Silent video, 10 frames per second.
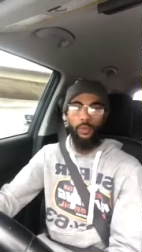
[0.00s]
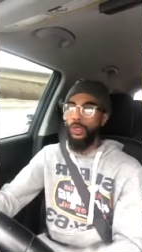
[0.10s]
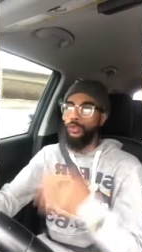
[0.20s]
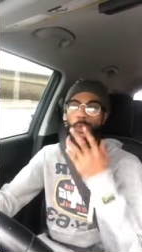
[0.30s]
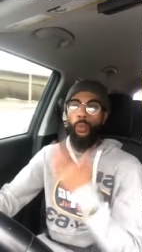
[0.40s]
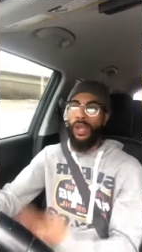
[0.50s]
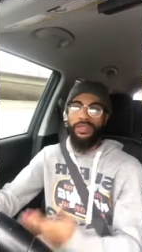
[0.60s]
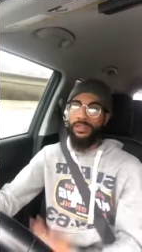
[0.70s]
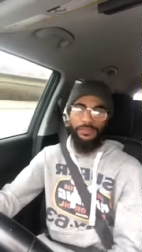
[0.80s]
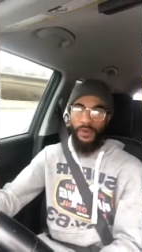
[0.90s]
Once we
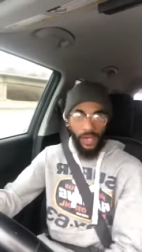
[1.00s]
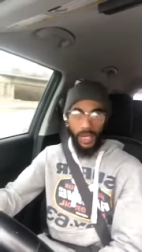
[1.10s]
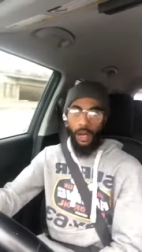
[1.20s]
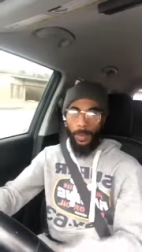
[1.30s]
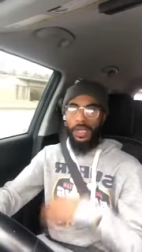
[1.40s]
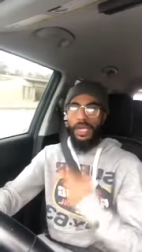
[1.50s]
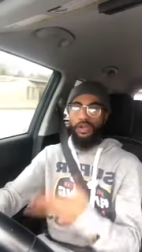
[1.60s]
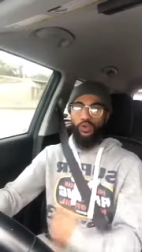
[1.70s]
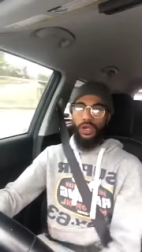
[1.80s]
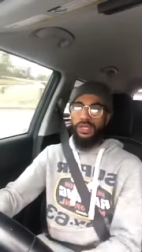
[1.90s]
wake the fuck up
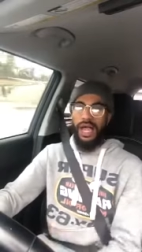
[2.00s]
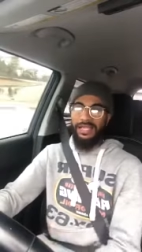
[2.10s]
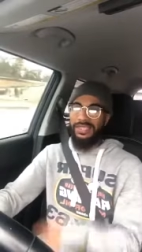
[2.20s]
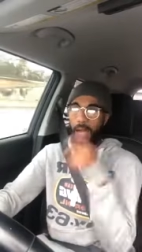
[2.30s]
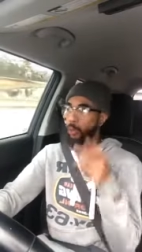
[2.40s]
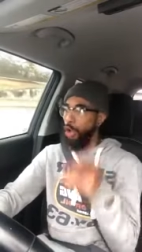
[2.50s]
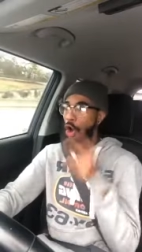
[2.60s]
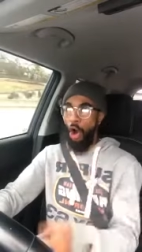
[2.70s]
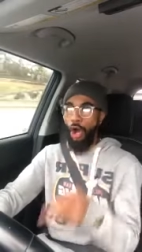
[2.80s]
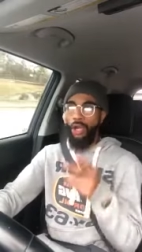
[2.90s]
and realize that we're
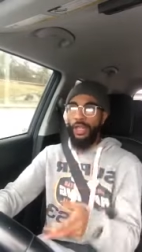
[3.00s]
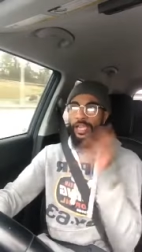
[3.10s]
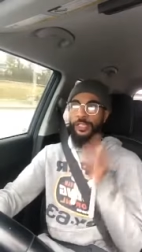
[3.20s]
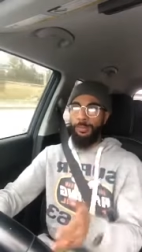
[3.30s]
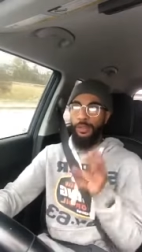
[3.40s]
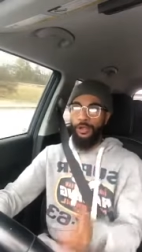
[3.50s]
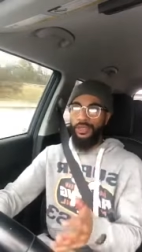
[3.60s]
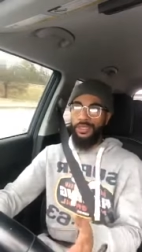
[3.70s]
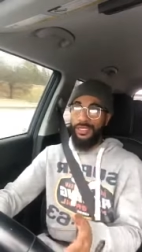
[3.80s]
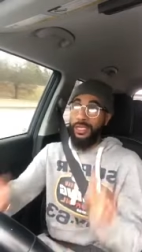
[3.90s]
all
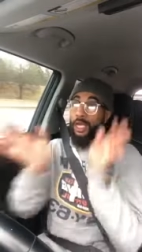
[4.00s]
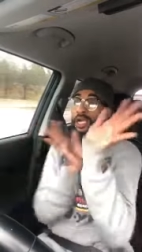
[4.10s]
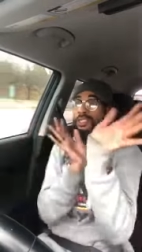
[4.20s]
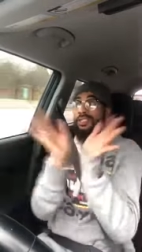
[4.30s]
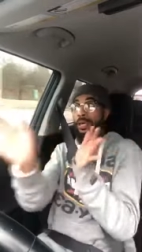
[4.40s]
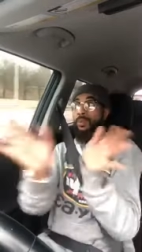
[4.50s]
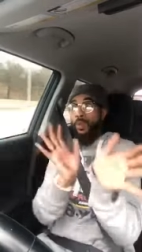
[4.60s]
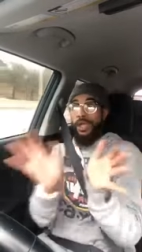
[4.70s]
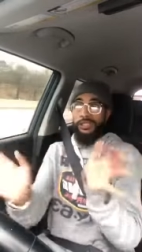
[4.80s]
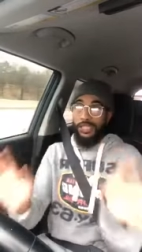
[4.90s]
experiencing some way,